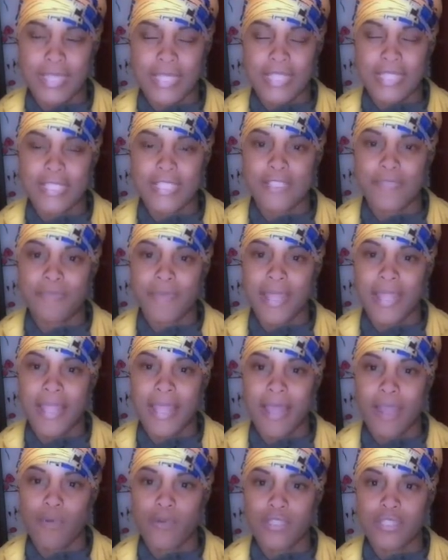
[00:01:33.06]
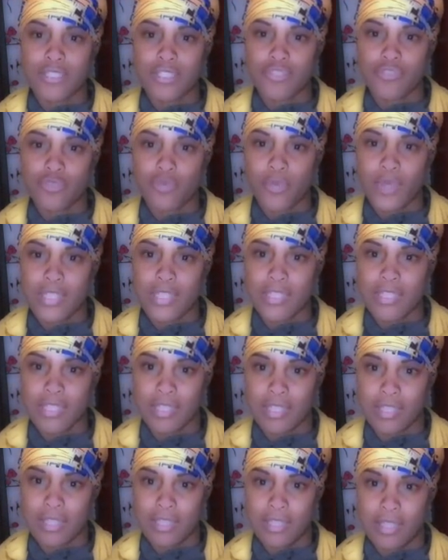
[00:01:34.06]
Despite our
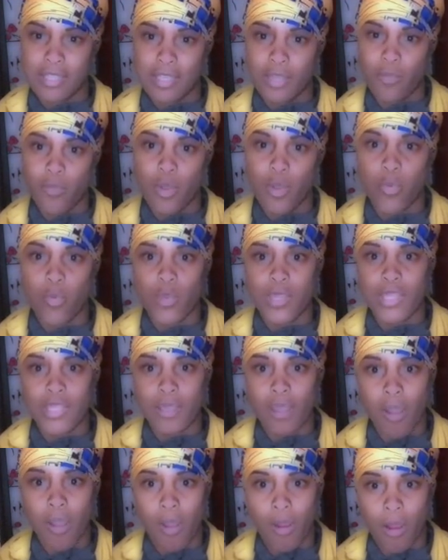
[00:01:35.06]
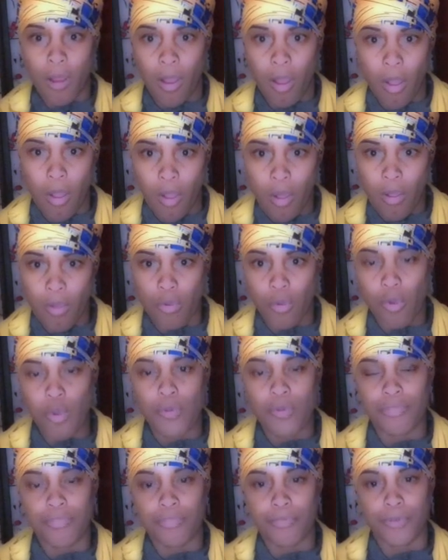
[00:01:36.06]
situation and what we are all
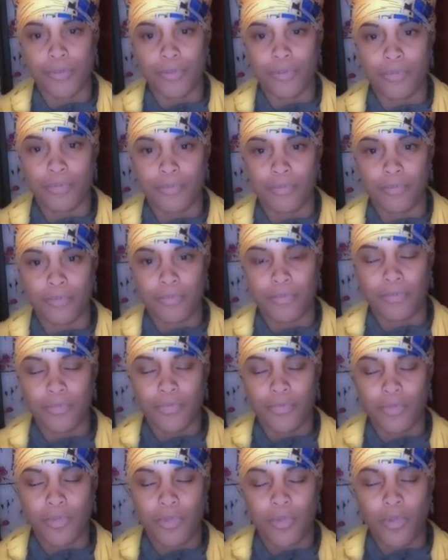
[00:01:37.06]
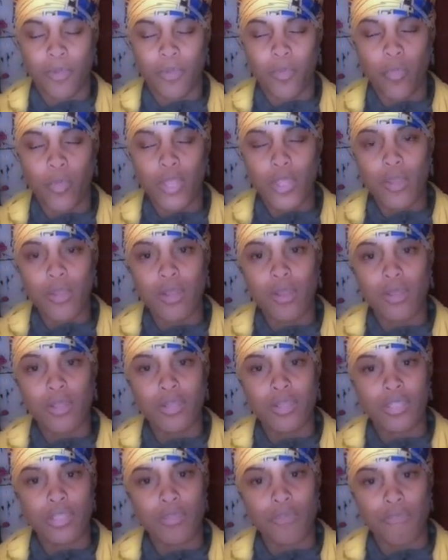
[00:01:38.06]
going through, we are
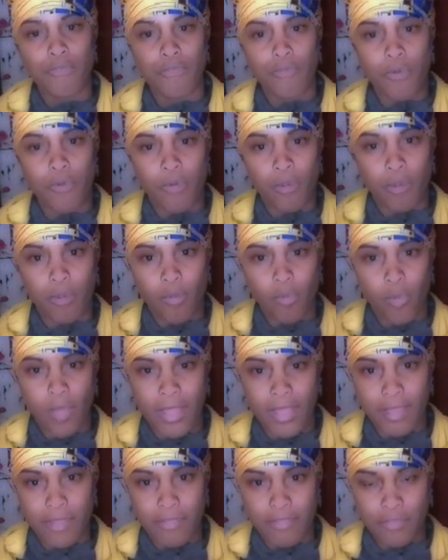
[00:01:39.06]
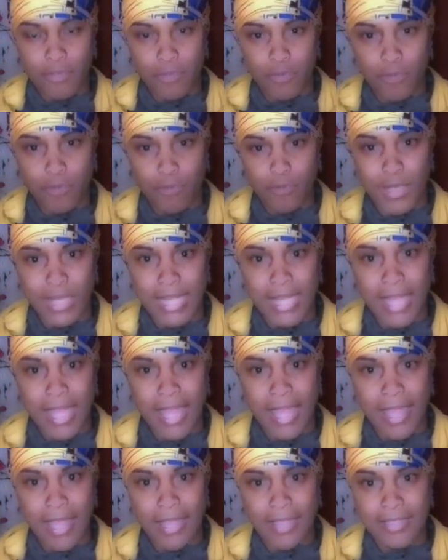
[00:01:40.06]
looking for ways to
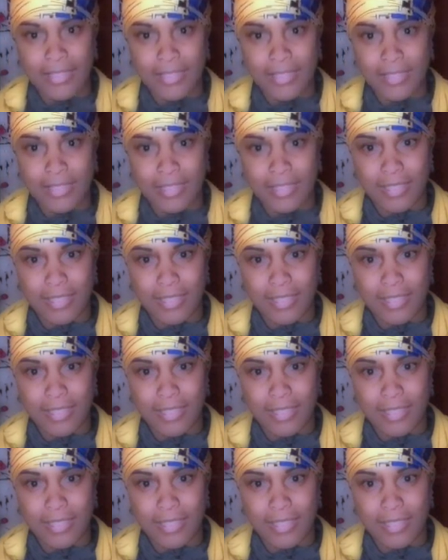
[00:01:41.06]
relax